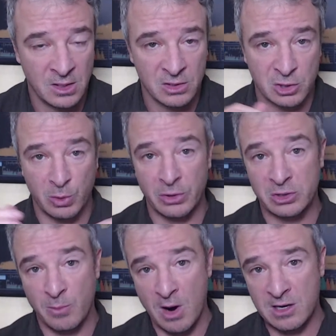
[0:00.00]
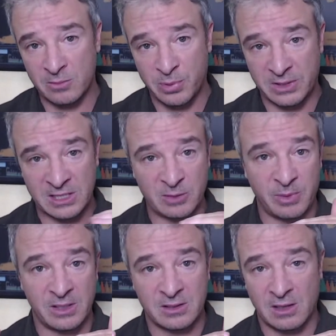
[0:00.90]
So when those market
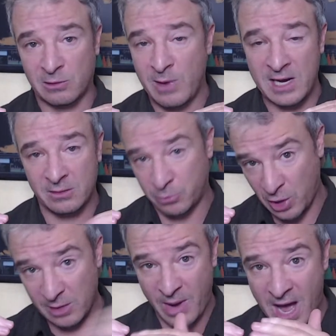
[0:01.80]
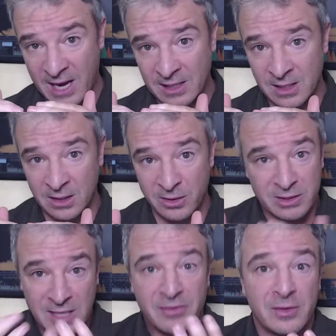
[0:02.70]
participants on Reddit try to buy,
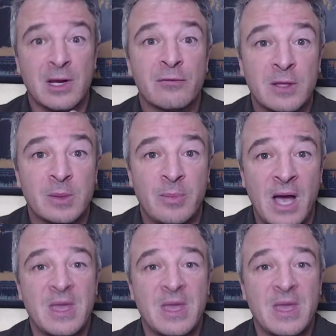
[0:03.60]
there's nothing there for them to buy.